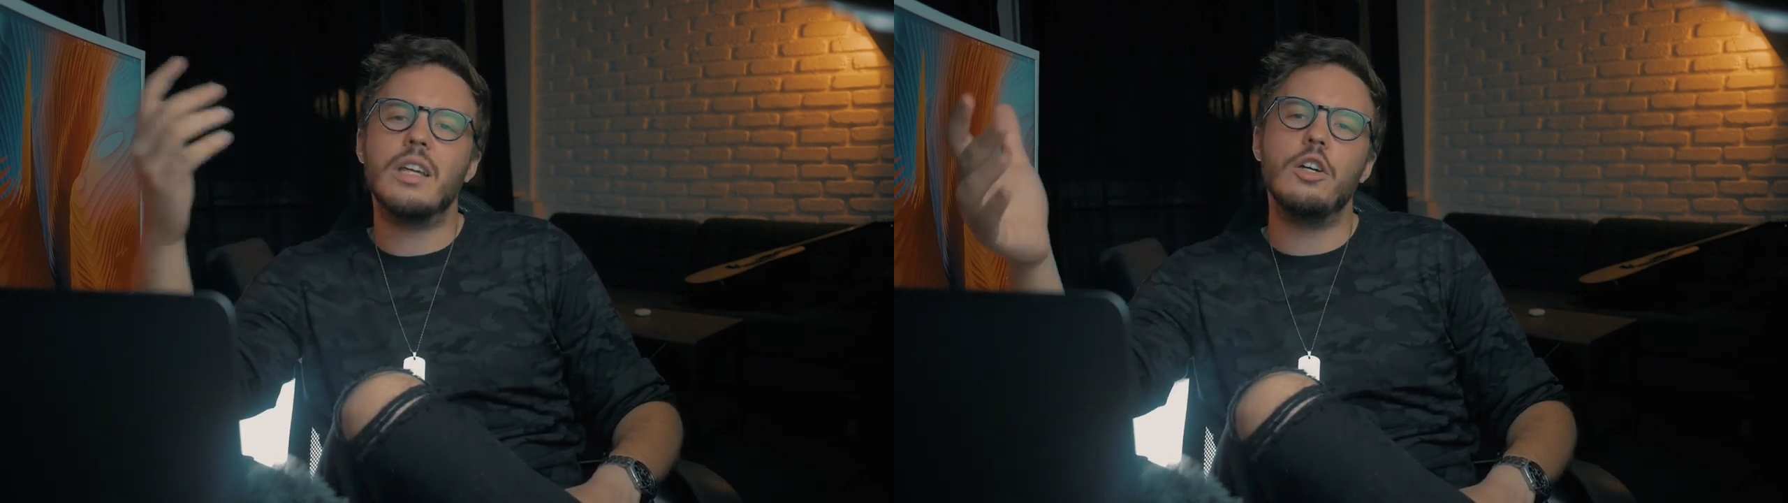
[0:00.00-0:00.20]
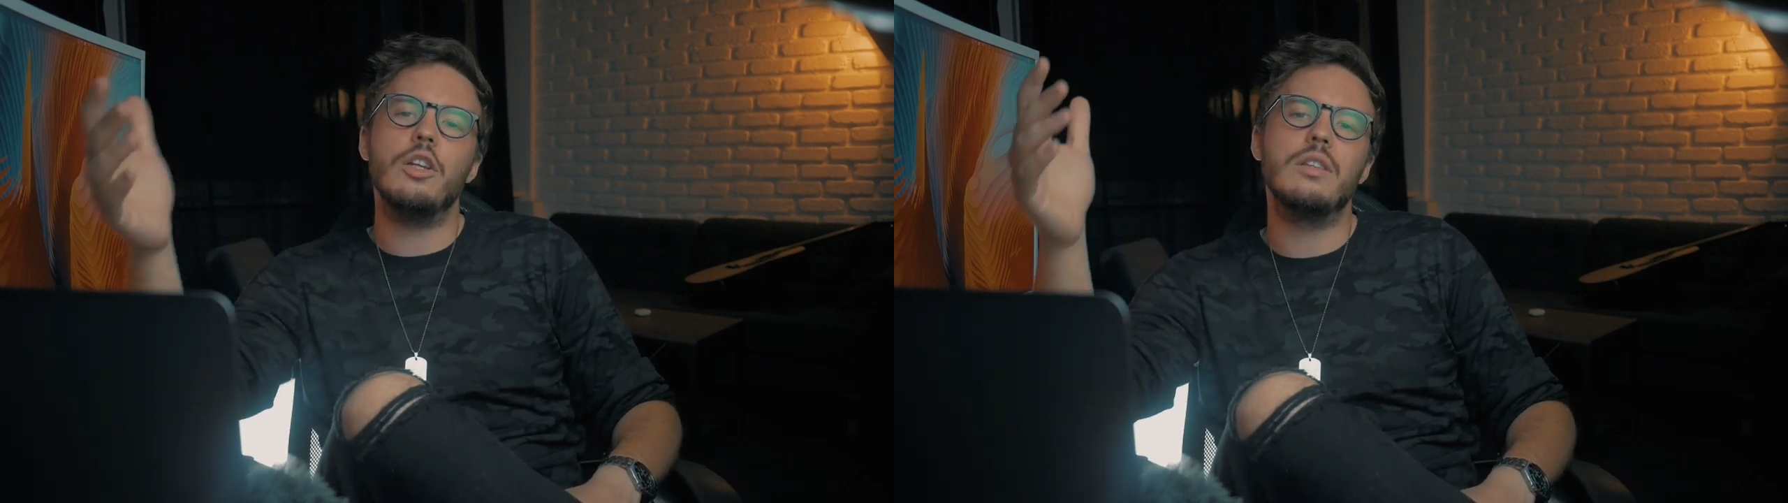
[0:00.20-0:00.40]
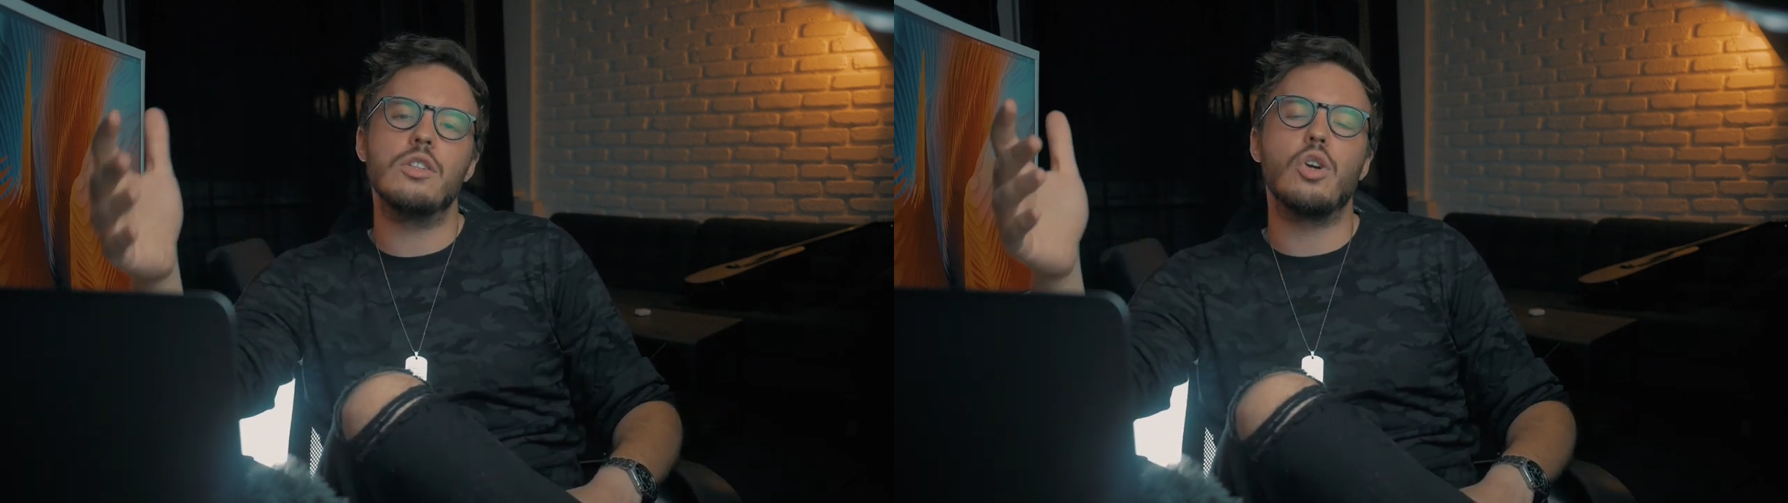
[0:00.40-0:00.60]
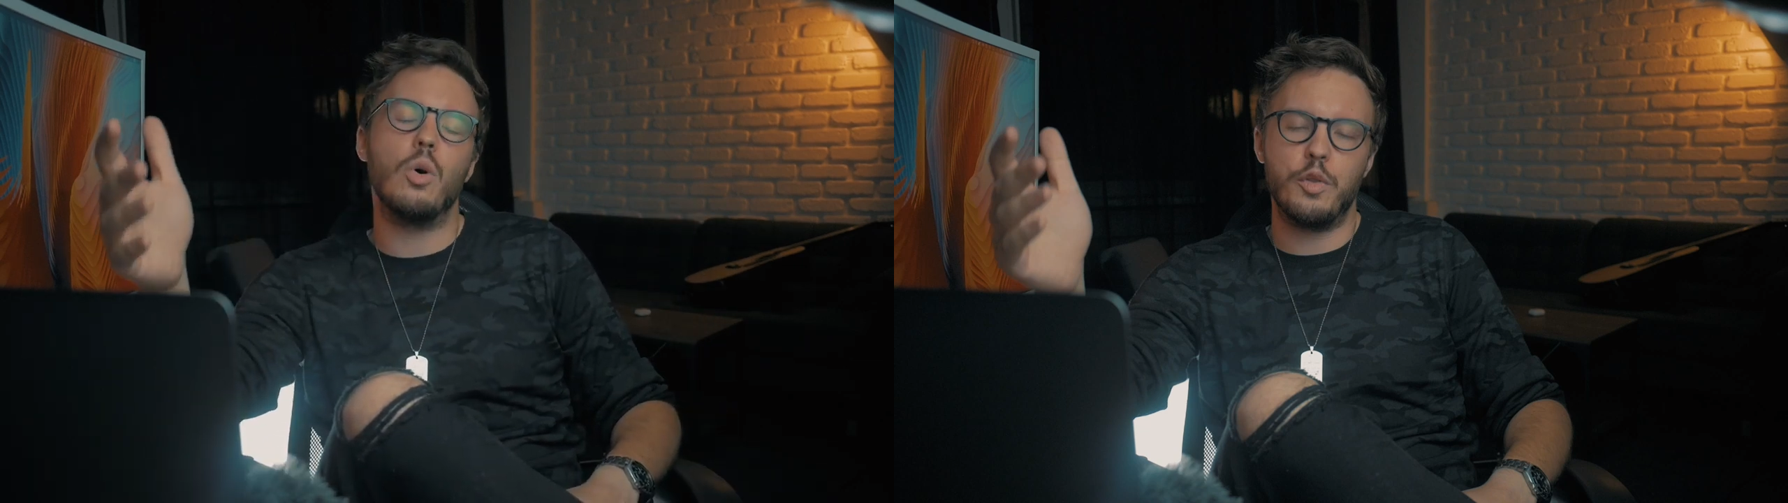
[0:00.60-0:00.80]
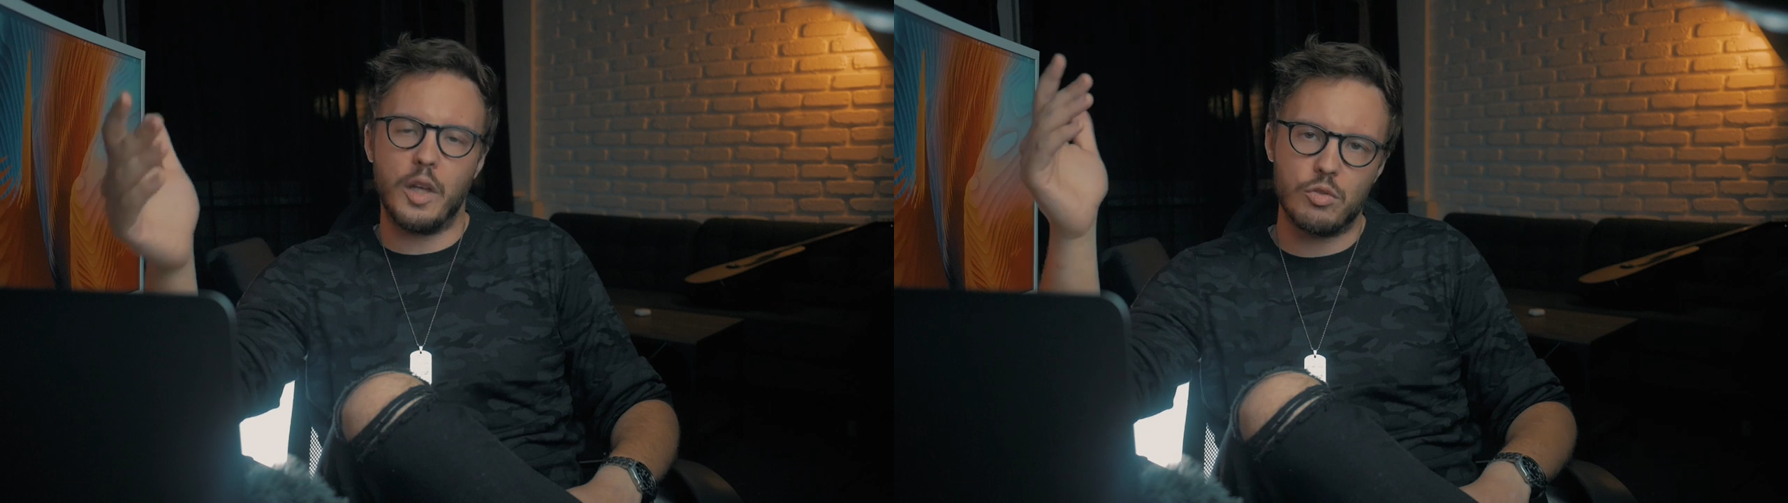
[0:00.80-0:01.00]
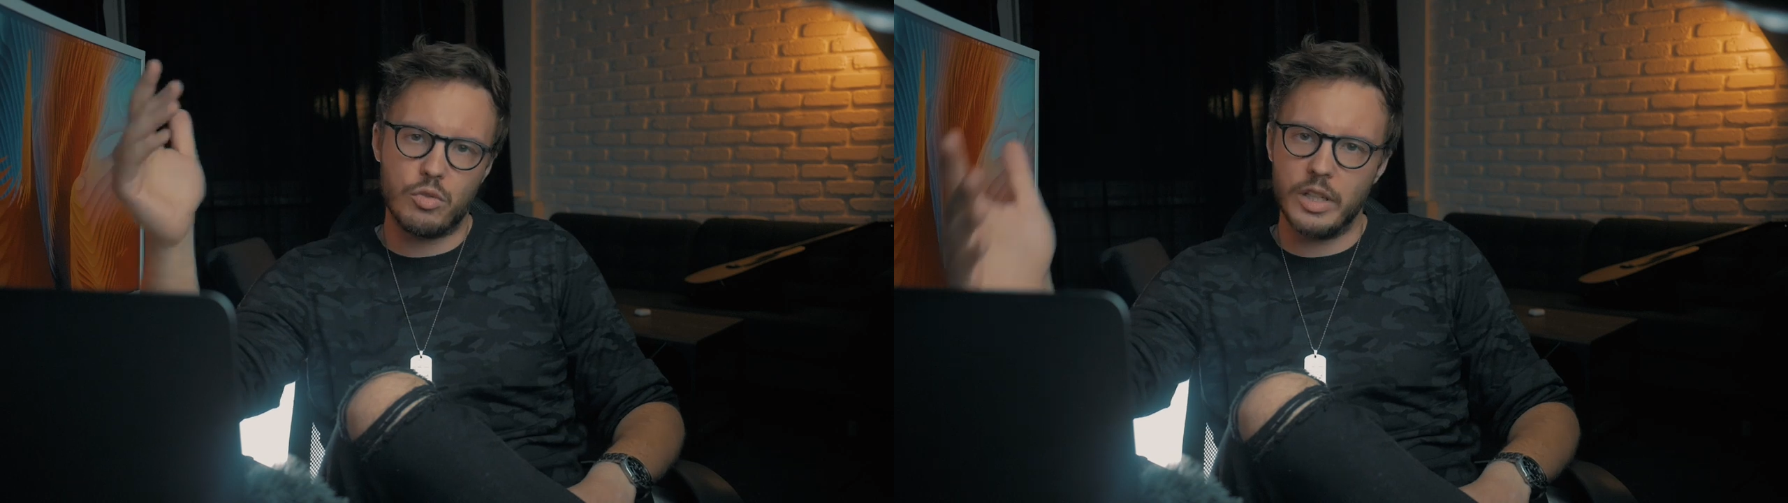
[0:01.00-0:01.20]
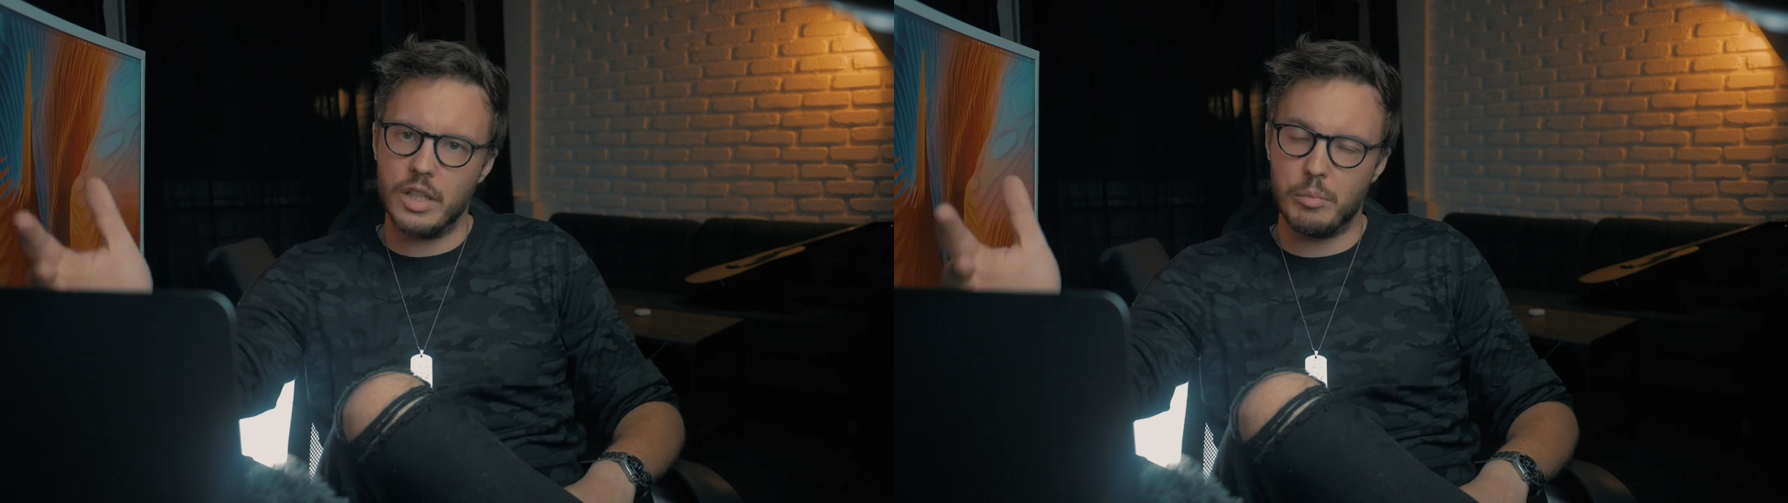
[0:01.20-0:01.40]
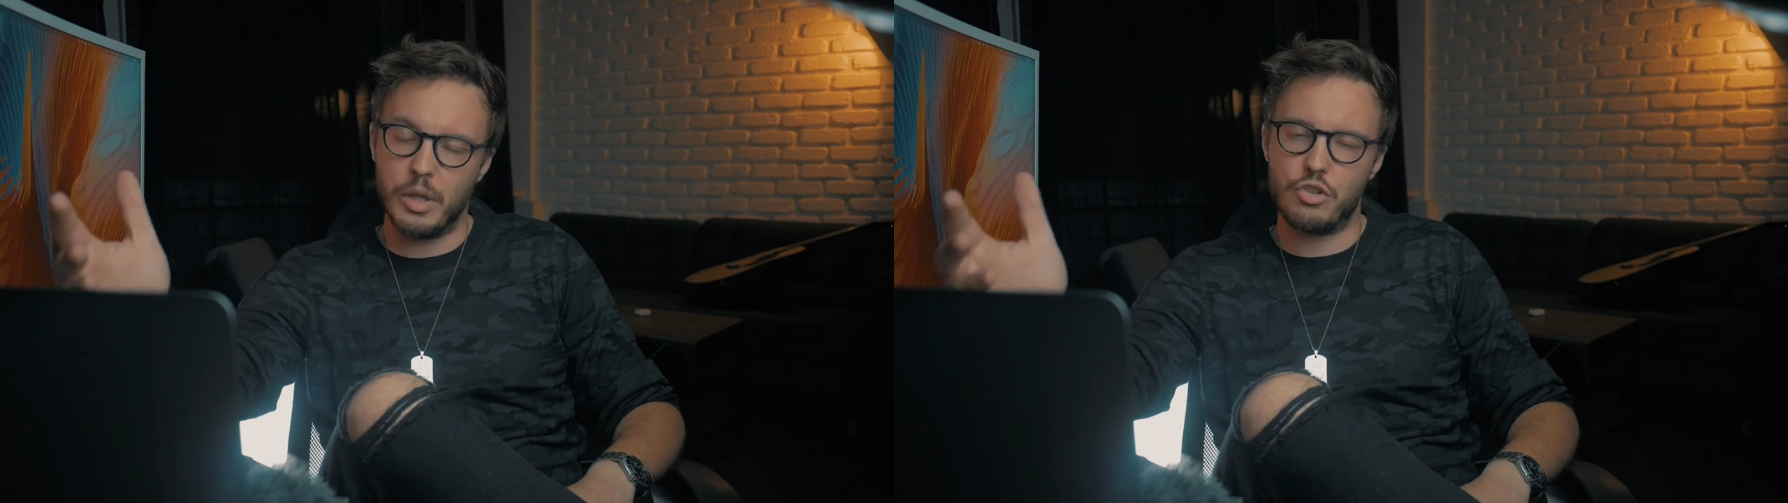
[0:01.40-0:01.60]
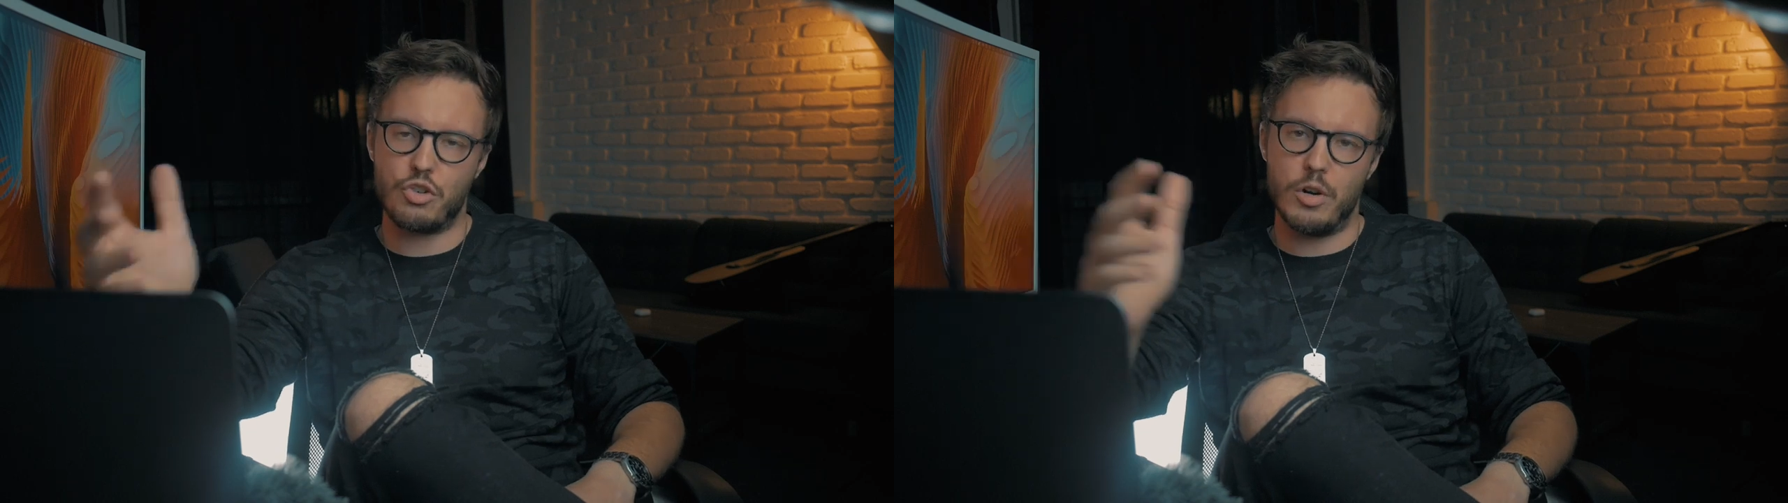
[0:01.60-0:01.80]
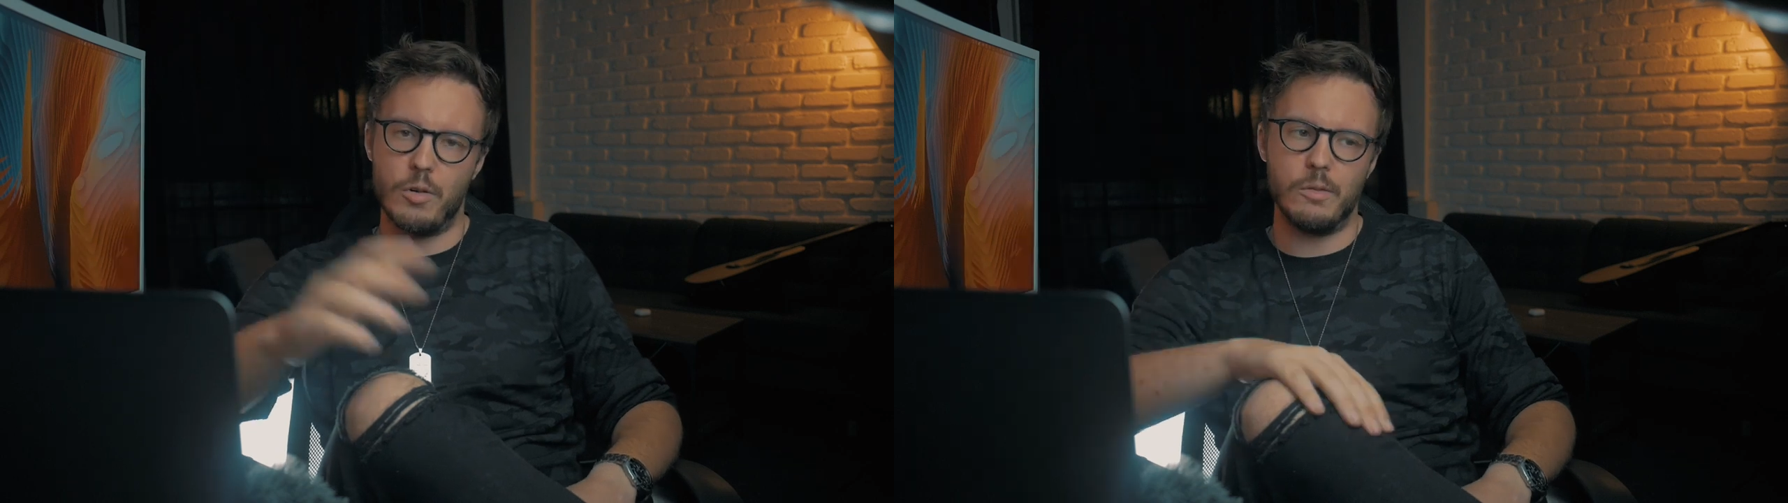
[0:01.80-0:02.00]
could this whole thing really be
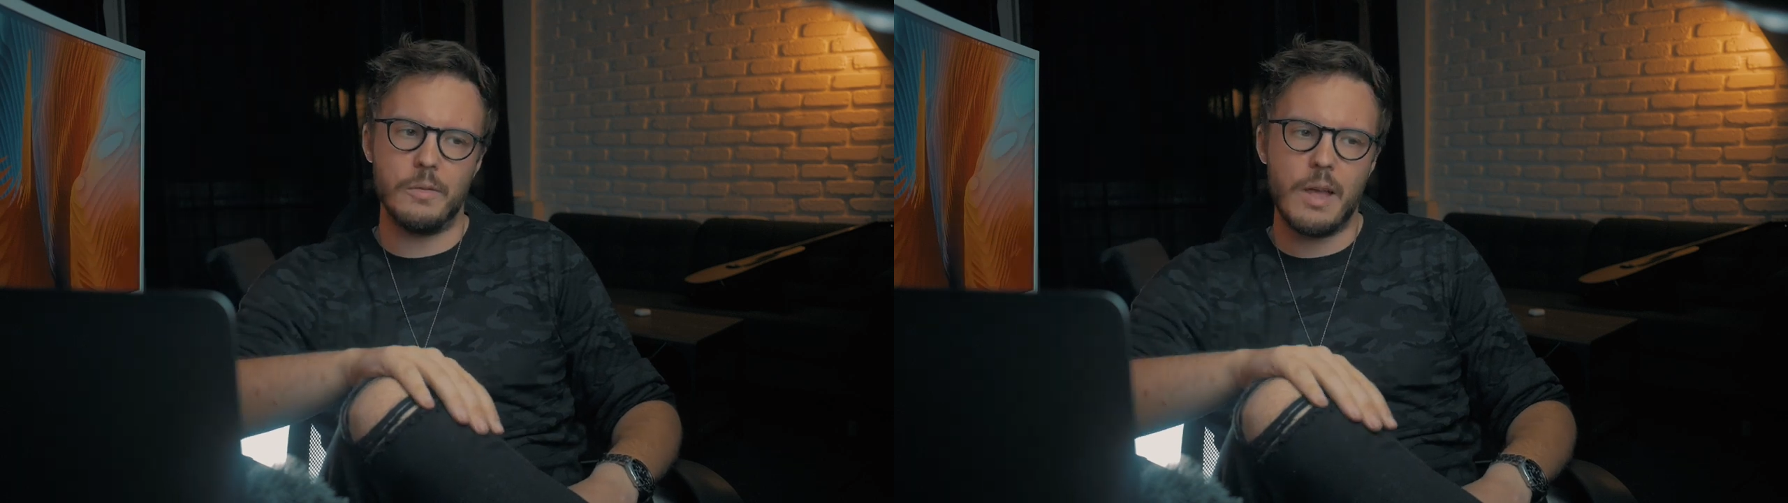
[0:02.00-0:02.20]
true?